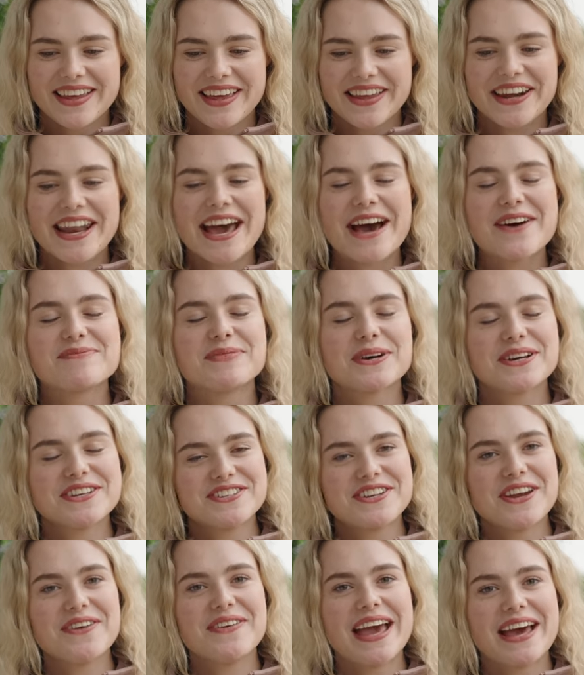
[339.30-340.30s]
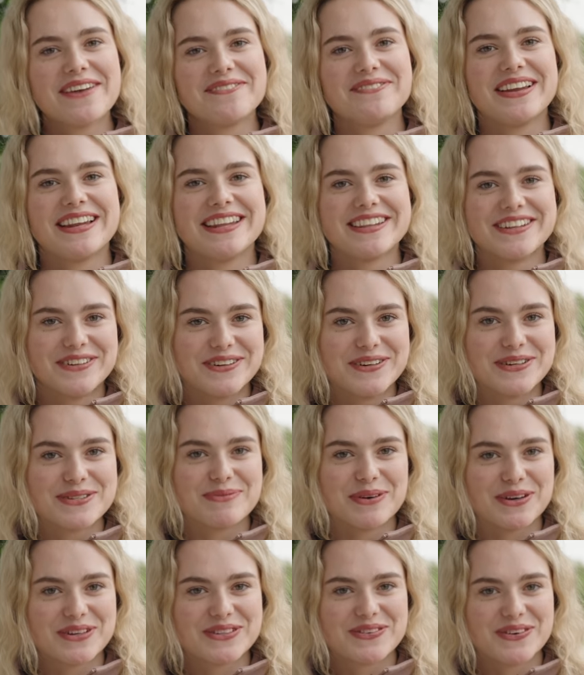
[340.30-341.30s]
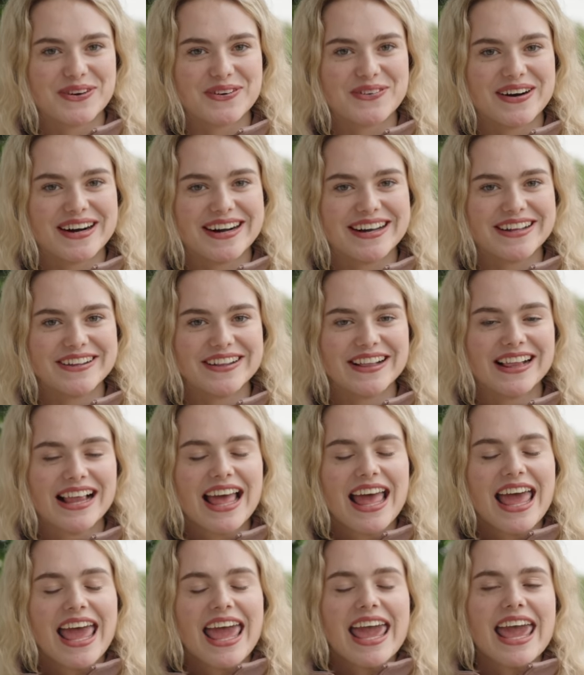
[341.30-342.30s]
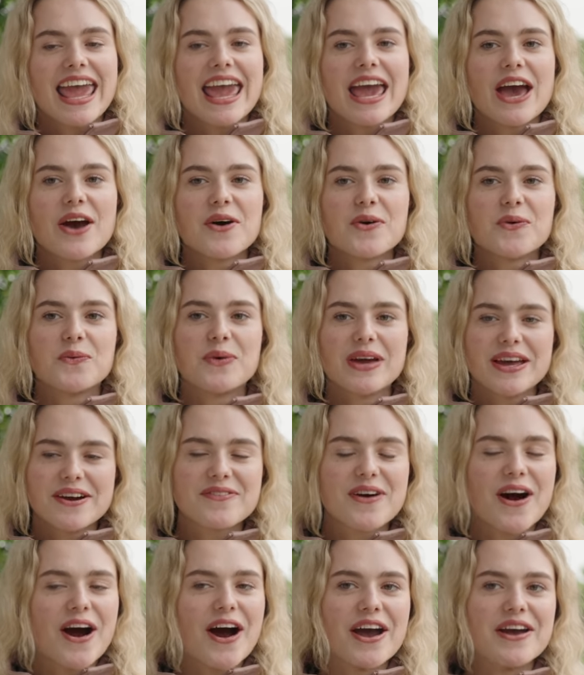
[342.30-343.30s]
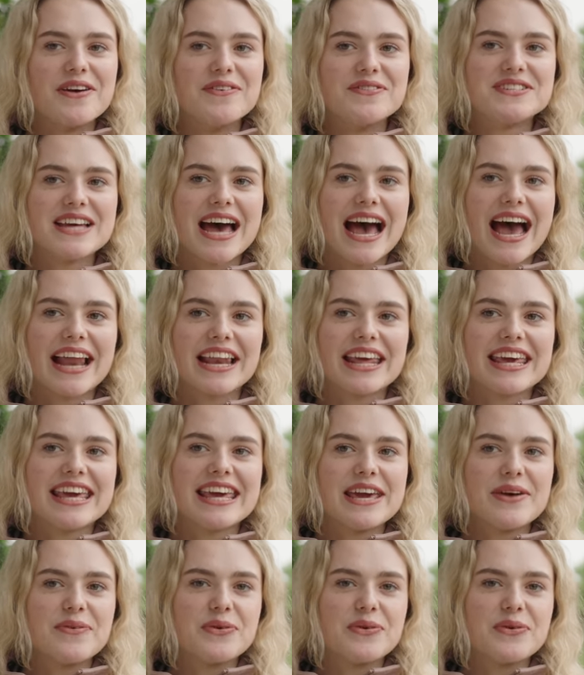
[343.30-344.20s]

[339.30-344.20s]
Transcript: Now, because Joey hadn't been in the horse box for a while, we arrived and he